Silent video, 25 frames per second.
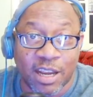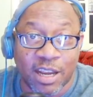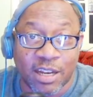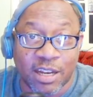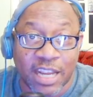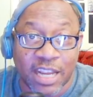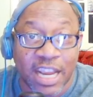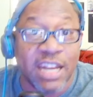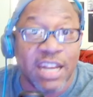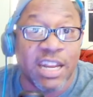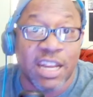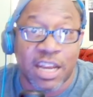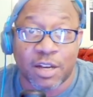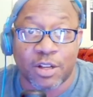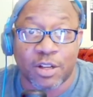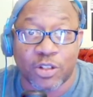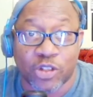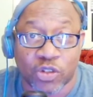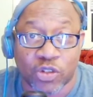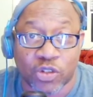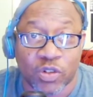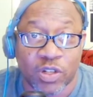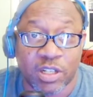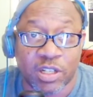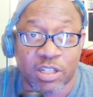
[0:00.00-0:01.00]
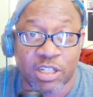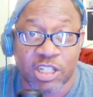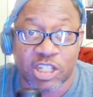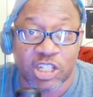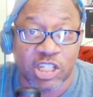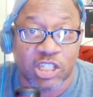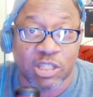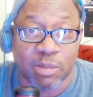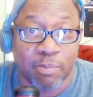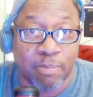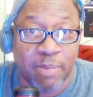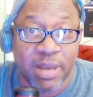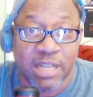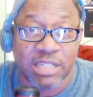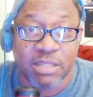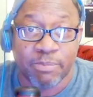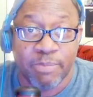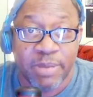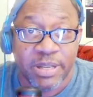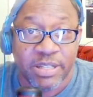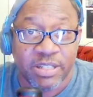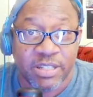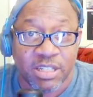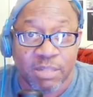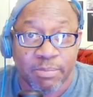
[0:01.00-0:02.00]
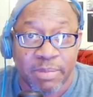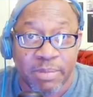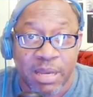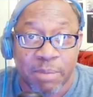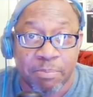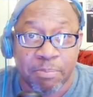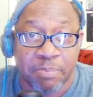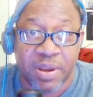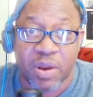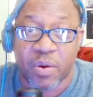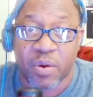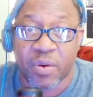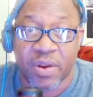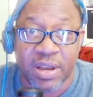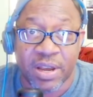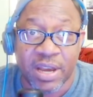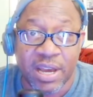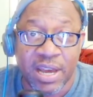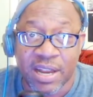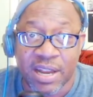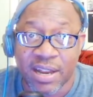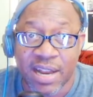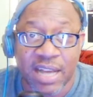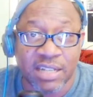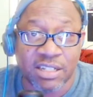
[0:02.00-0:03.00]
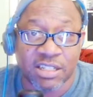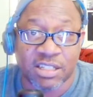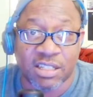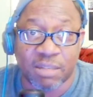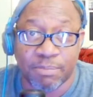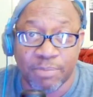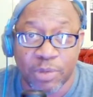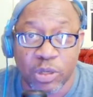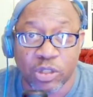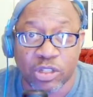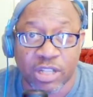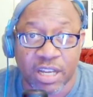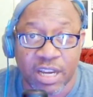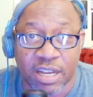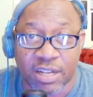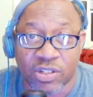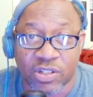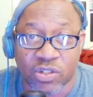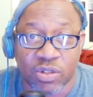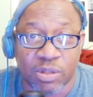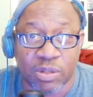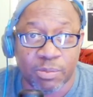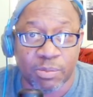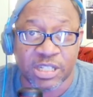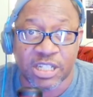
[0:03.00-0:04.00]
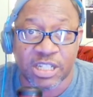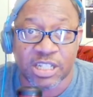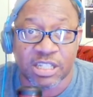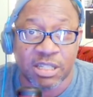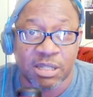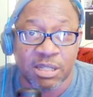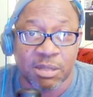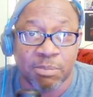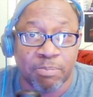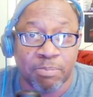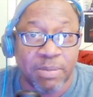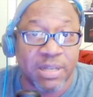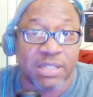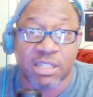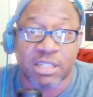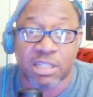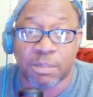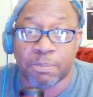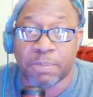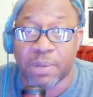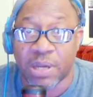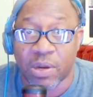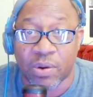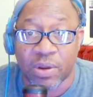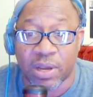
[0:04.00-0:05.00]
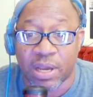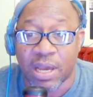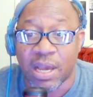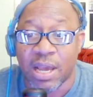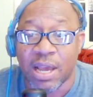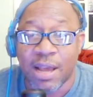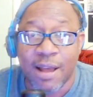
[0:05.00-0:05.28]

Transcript: any industry, just the best businessman, period, not just in music industry, but just in business, period,